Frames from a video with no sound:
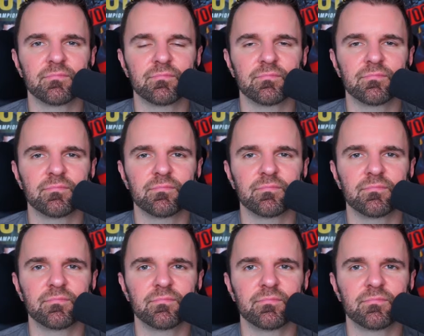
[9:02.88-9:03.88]

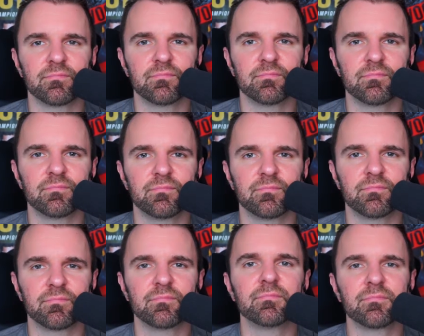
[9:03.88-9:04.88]

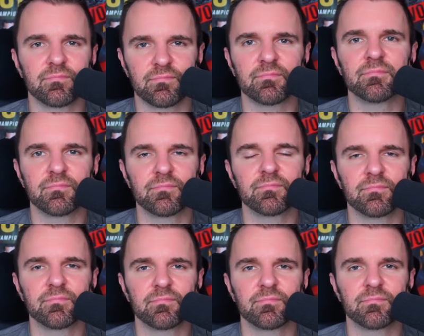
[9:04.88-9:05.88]

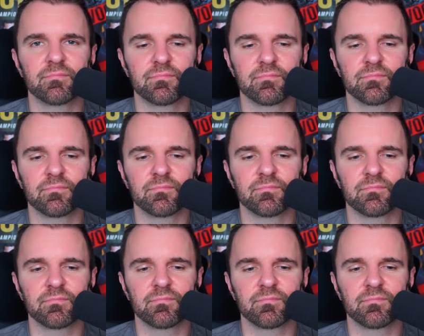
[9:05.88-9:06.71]
(silent)